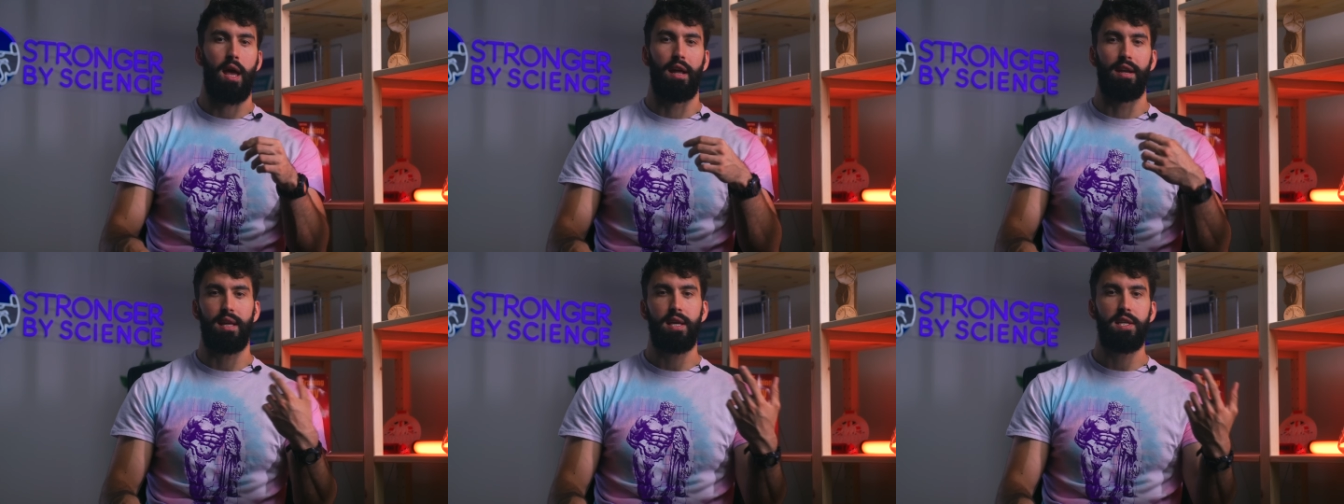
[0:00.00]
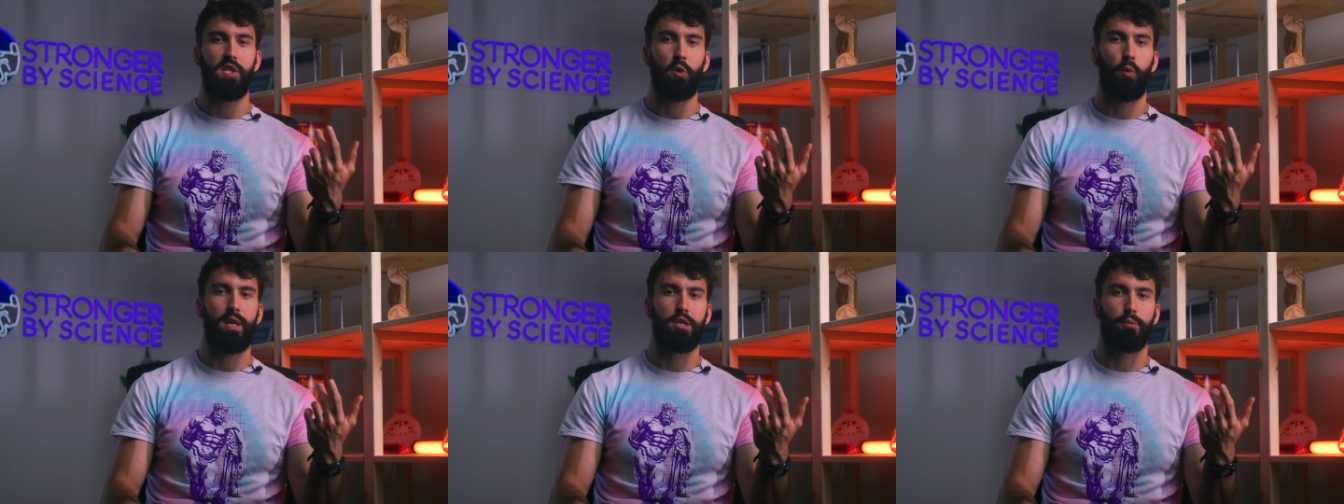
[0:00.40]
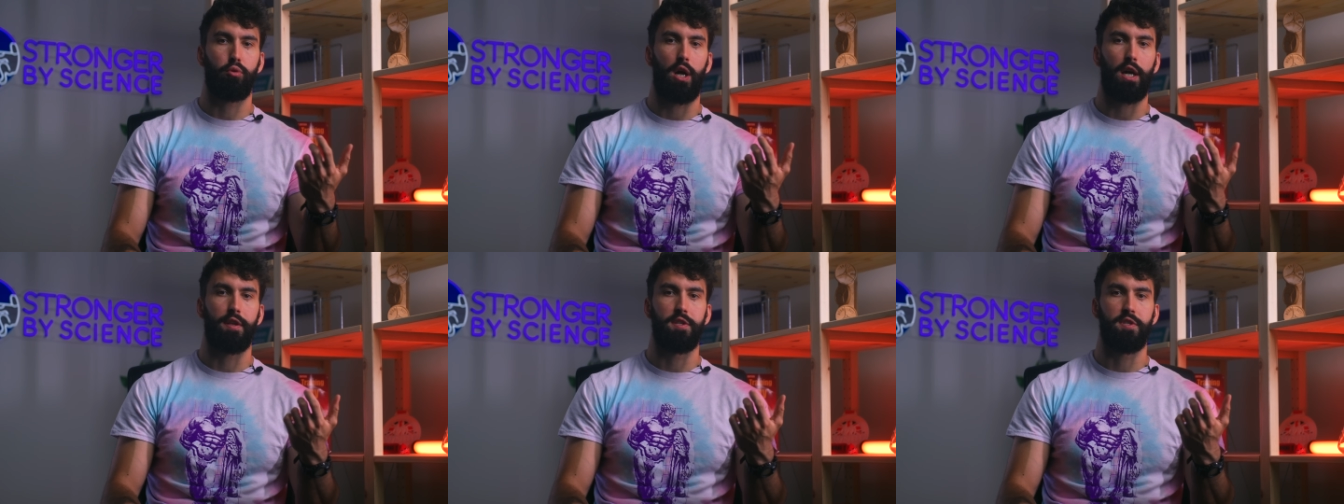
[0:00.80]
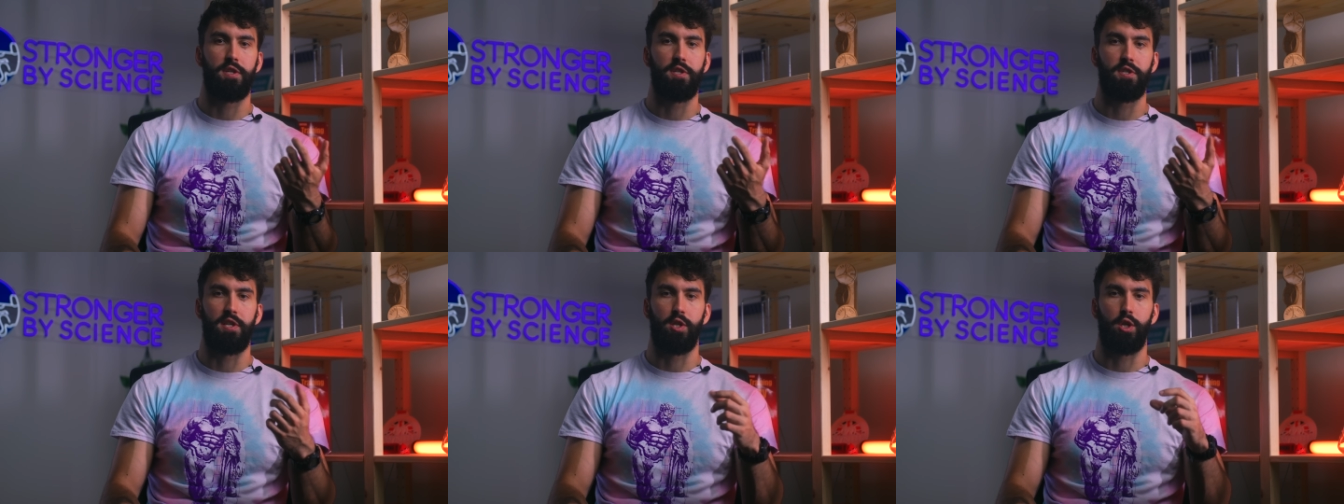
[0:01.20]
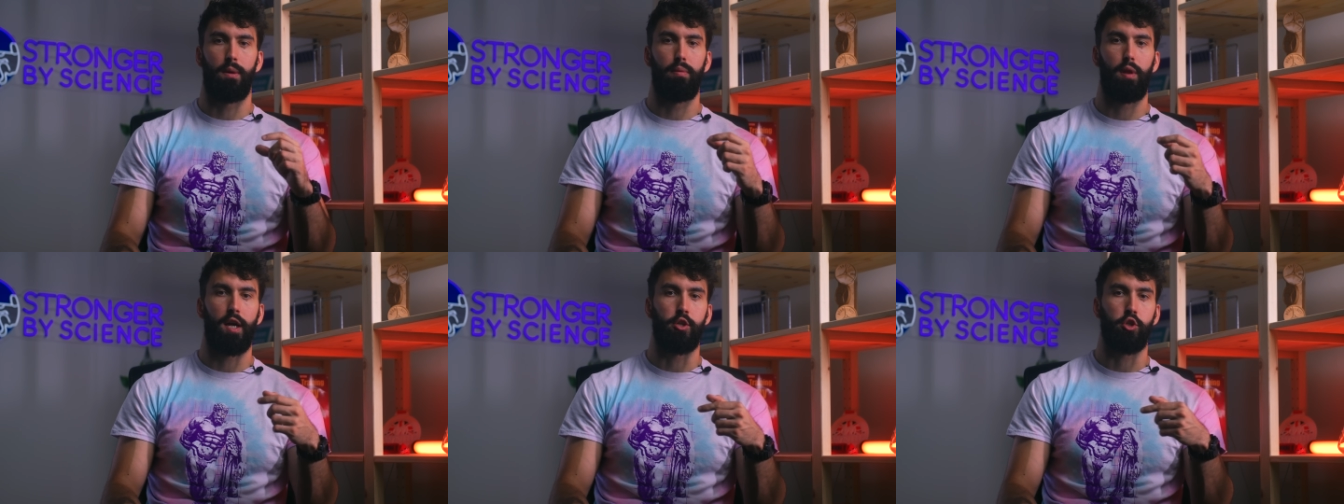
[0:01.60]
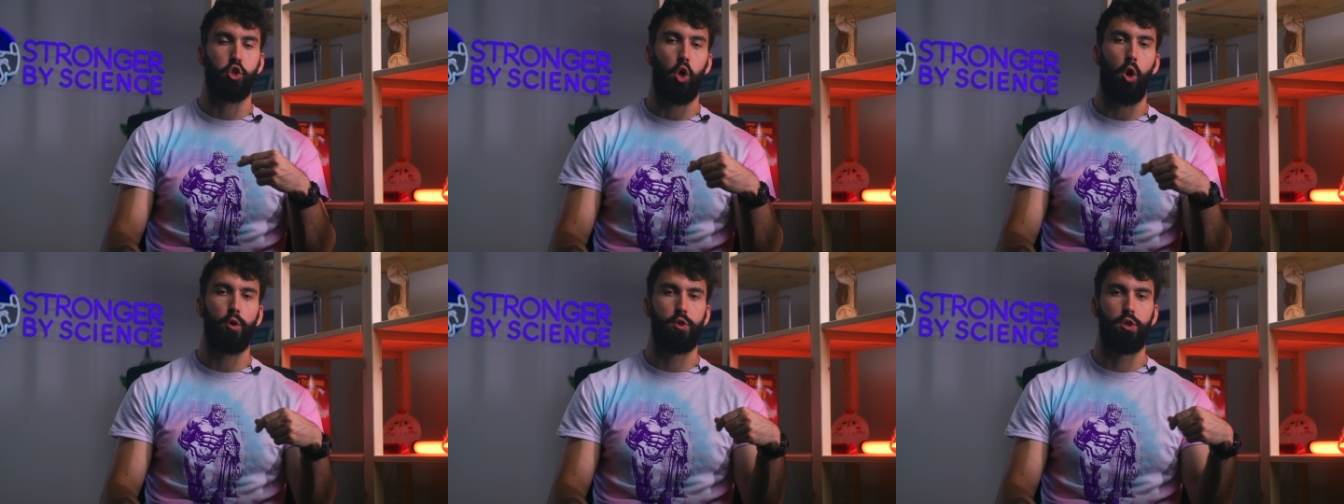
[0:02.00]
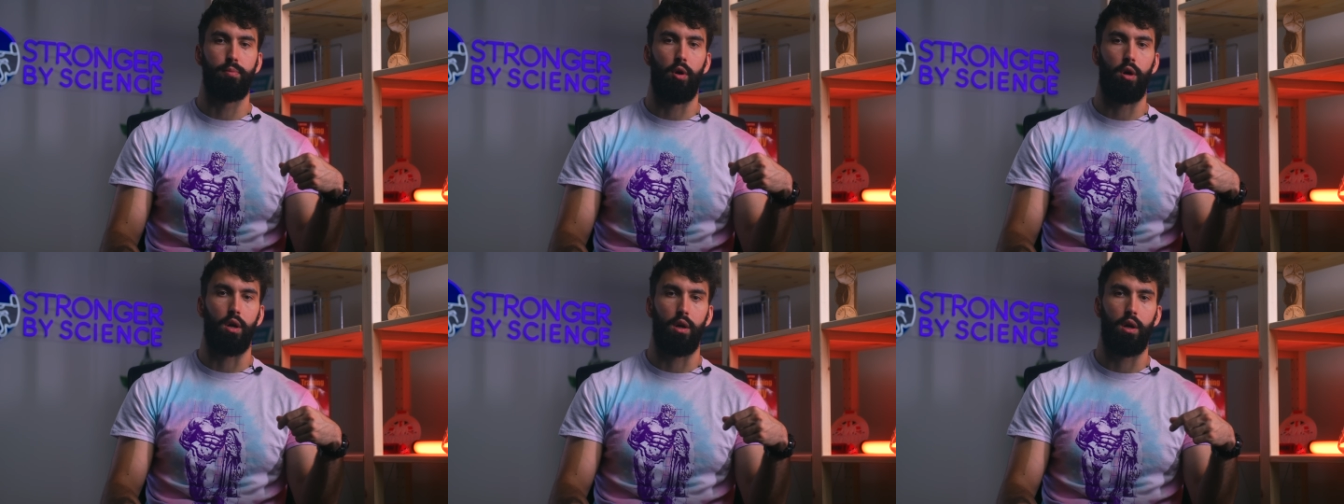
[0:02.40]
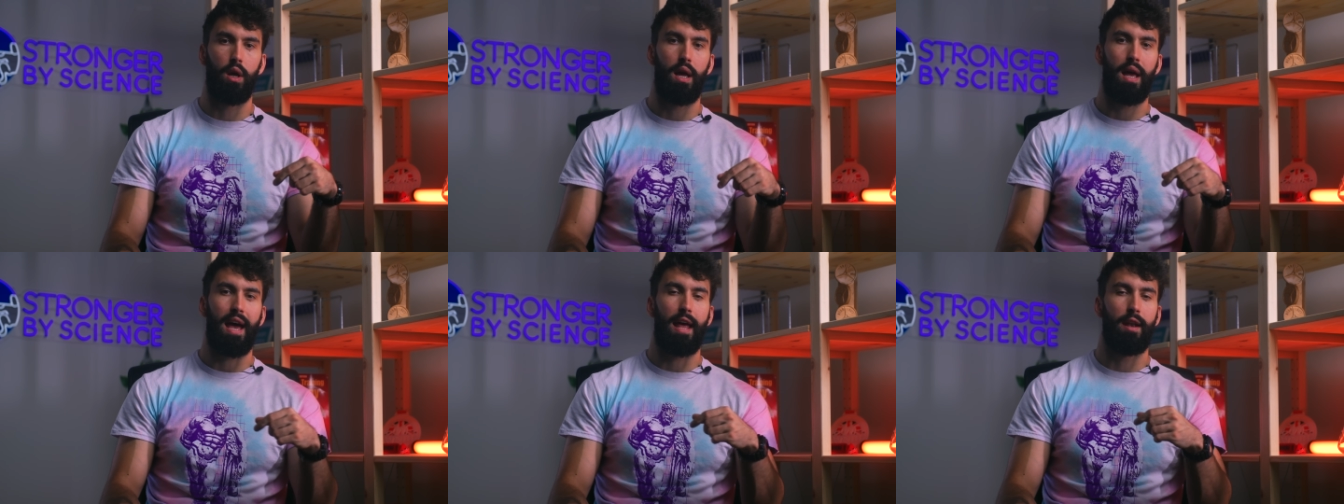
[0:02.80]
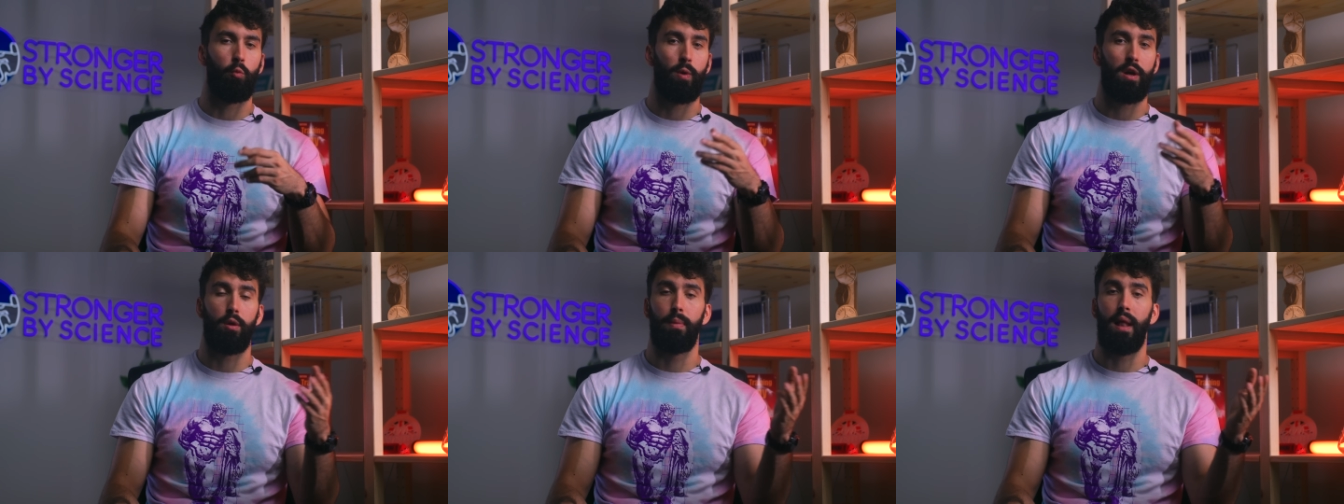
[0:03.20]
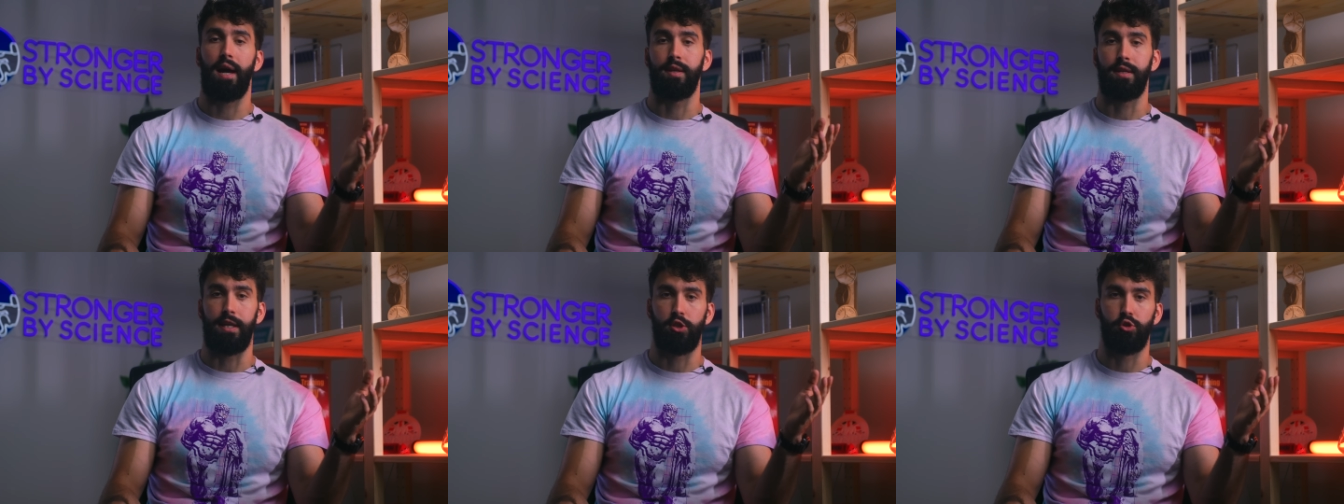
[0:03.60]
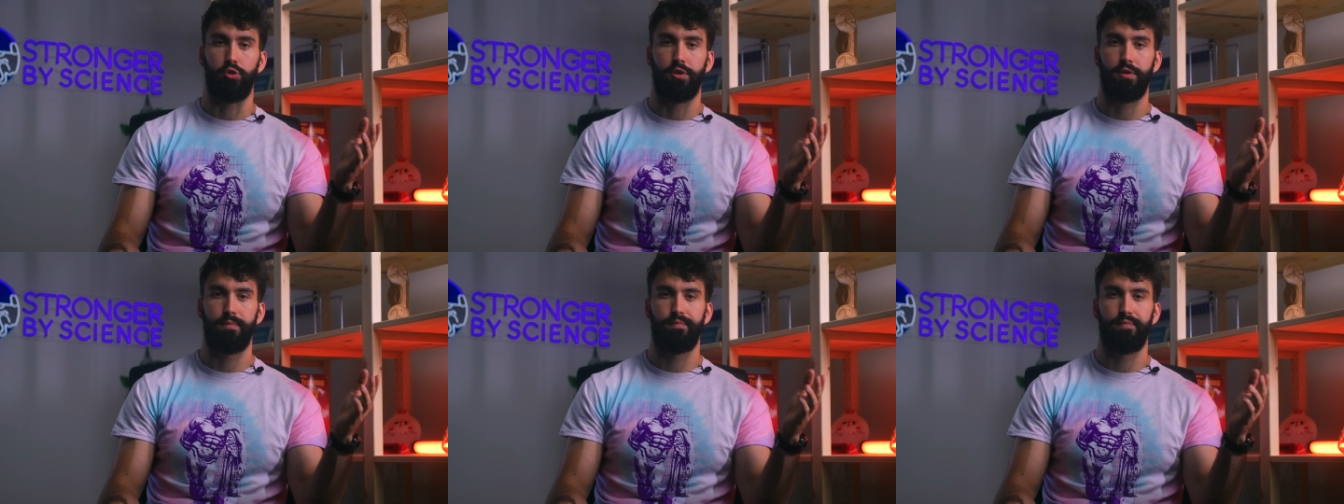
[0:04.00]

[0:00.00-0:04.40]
An easy way to practice this is to apply chalk to the bar and wear a black t-shirt.